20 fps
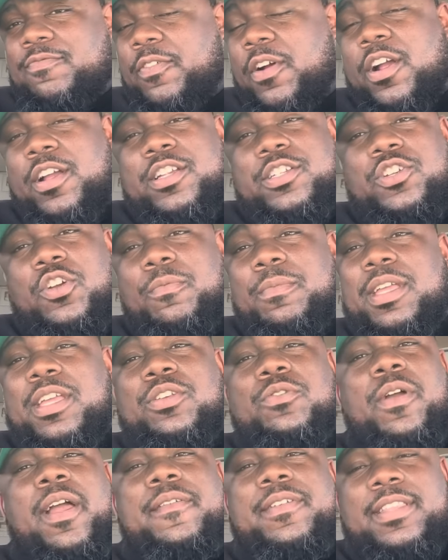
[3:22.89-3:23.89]
Ferg has shown me he could
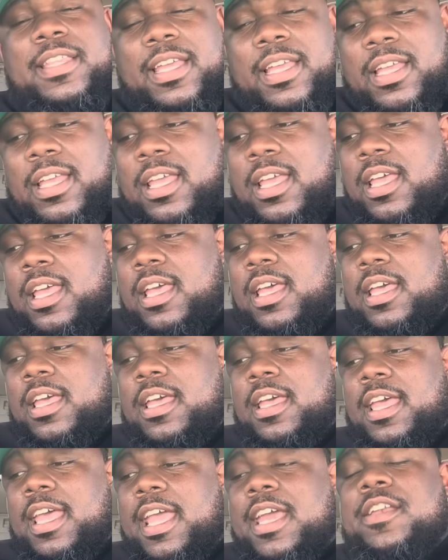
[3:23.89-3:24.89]
do everything.
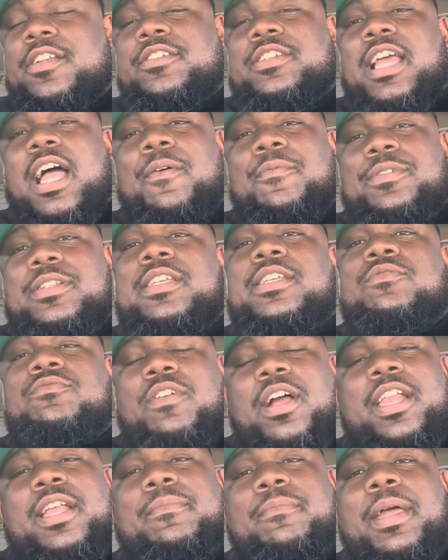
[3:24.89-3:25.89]
Hendershot was his
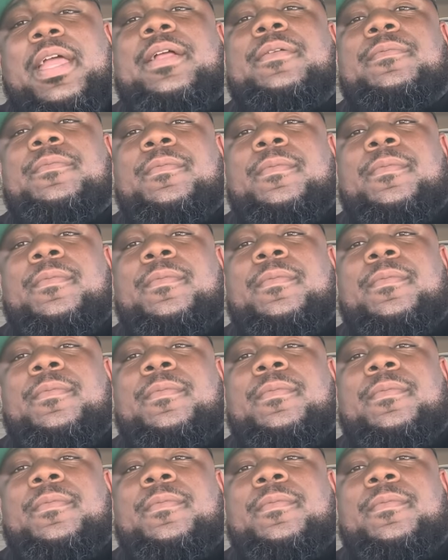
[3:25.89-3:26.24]
running mate.